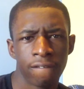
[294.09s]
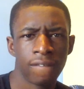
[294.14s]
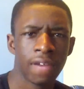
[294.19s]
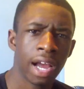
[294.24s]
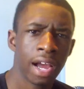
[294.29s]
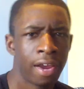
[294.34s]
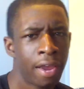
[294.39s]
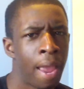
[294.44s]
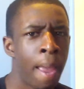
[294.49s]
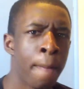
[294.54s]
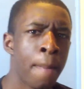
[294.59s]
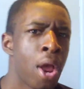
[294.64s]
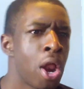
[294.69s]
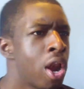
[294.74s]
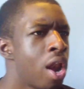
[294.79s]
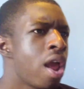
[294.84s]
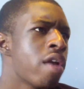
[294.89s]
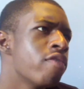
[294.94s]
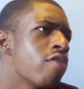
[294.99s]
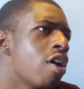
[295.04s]
I can't
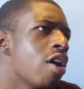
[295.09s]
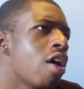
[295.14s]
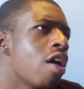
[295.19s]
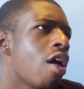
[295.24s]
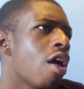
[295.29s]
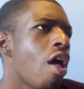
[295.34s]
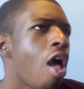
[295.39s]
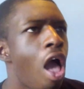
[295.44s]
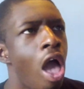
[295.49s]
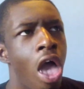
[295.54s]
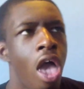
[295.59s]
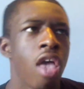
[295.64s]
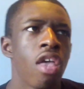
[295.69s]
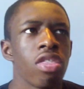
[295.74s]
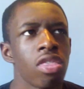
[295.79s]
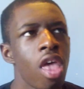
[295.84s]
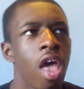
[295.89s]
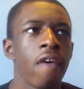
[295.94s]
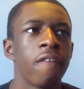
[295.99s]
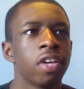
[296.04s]
believe it. I
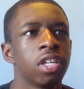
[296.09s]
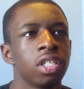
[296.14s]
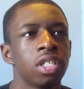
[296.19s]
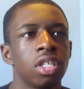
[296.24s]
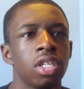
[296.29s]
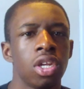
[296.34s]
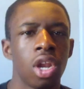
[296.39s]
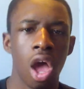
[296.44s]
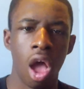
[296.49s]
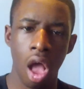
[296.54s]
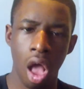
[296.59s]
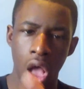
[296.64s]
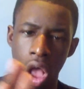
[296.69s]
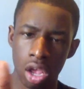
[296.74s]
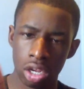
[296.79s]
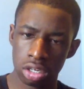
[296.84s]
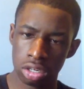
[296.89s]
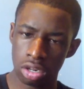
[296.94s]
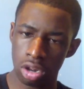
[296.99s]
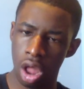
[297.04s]
ain't never seen a
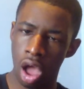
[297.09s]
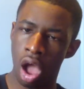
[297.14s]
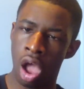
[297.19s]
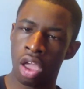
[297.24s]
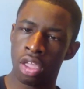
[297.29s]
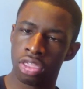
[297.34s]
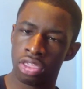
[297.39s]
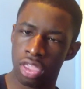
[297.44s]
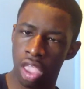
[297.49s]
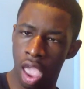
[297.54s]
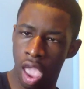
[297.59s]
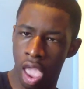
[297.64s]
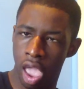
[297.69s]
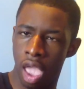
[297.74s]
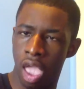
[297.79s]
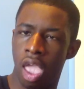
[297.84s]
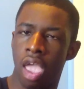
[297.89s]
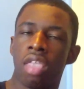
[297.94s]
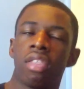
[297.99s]
ass like that.